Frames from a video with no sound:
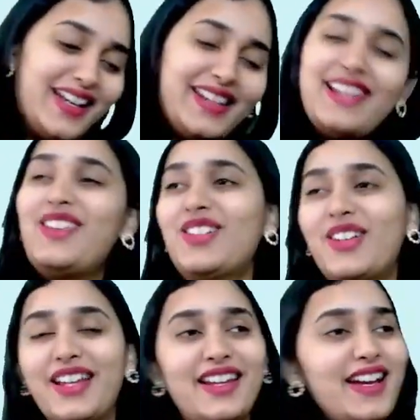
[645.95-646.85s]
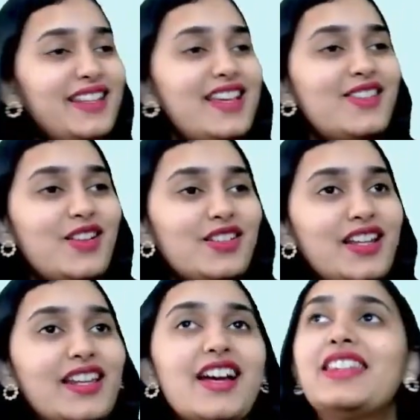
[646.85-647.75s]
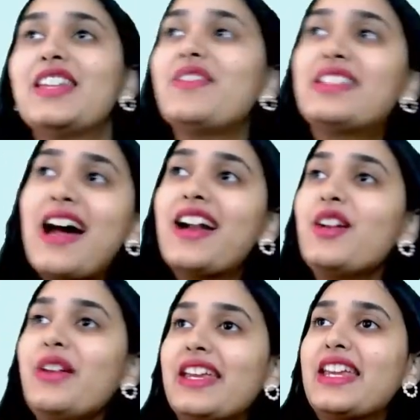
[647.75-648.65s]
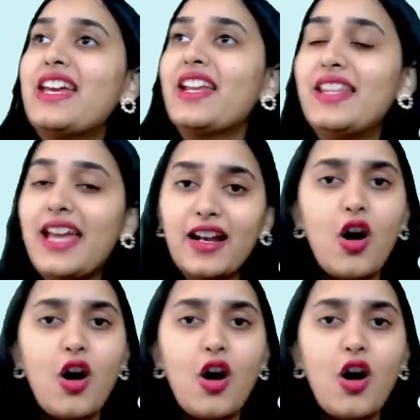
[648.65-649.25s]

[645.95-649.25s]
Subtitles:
this also done, this also done, then we start looking here and there.